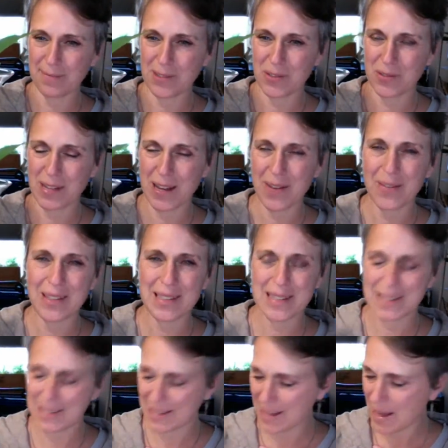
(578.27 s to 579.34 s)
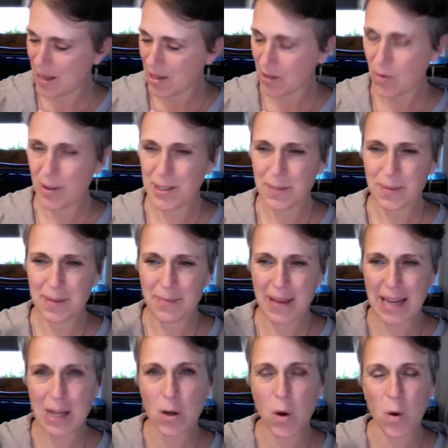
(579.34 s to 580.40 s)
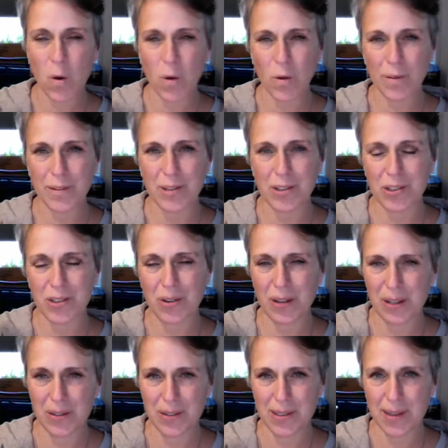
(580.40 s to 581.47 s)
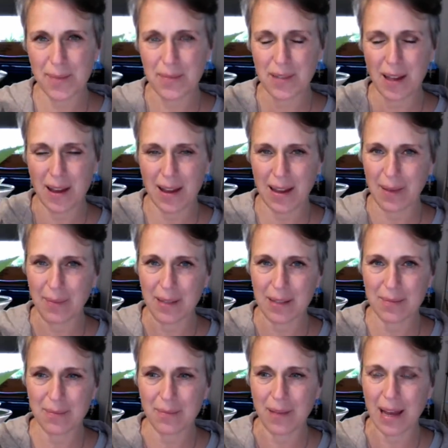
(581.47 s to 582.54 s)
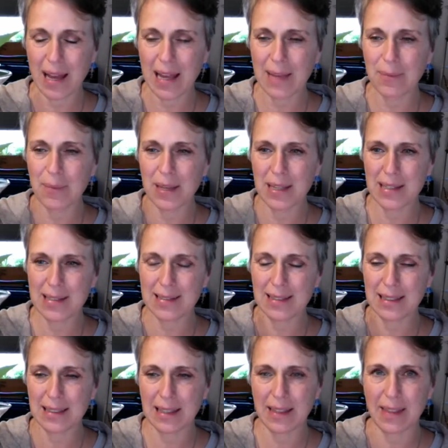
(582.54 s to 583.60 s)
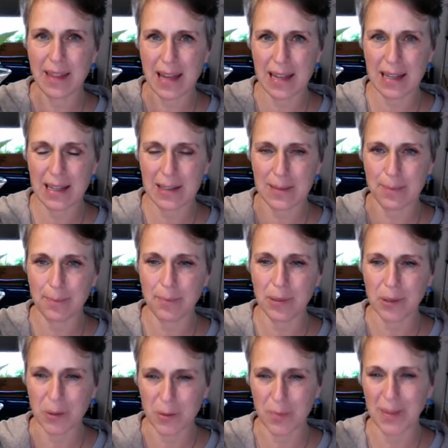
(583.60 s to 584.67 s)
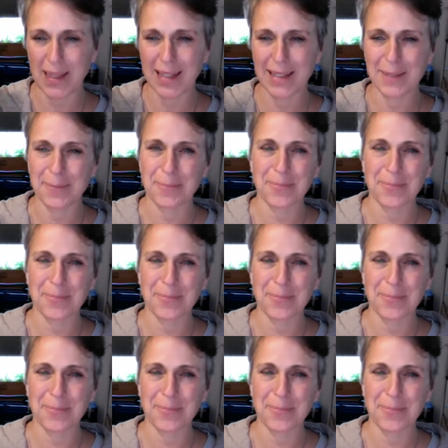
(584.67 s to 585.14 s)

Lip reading: So now this is going to be my goal, to show you sometime my peace lily that is blooming.